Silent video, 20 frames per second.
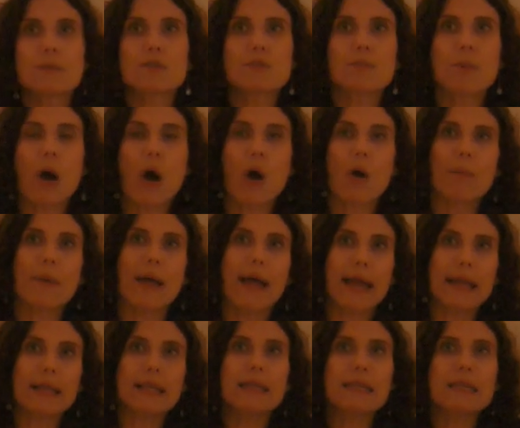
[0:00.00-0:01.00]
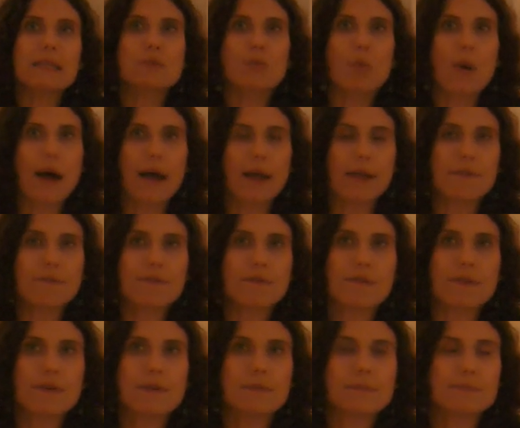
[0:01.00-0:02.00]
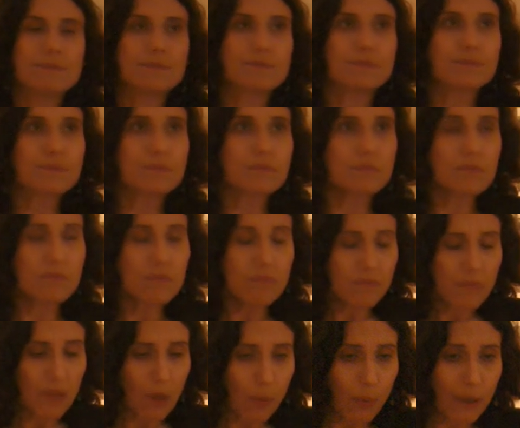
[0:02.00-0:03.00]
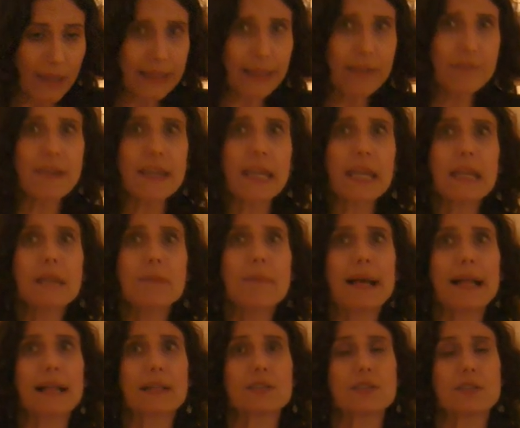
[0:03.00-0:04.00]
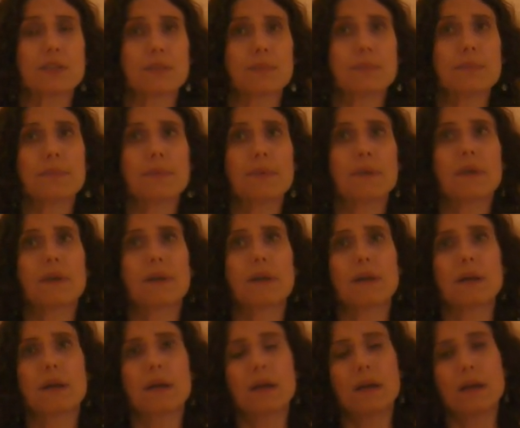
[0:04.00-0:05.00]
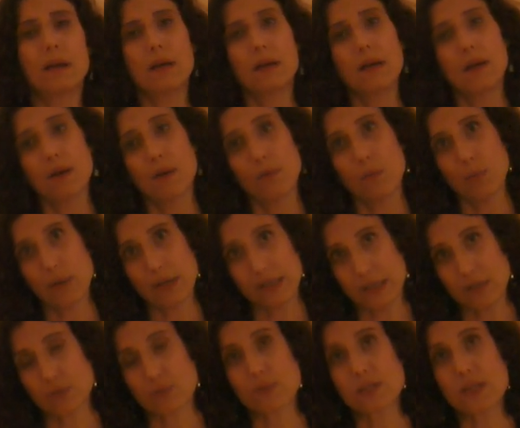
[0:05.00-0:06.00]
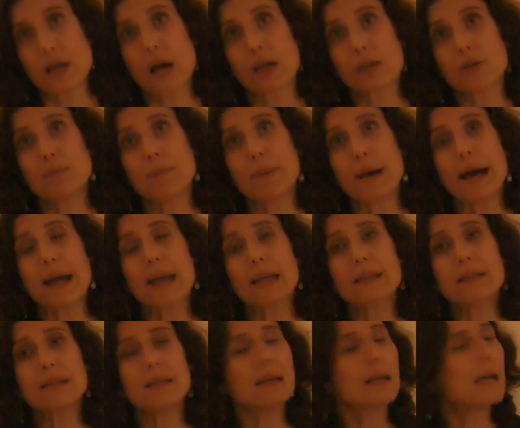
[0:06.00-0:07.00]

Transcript: Nussbaum and his wife were living in Belgium when it was occupied.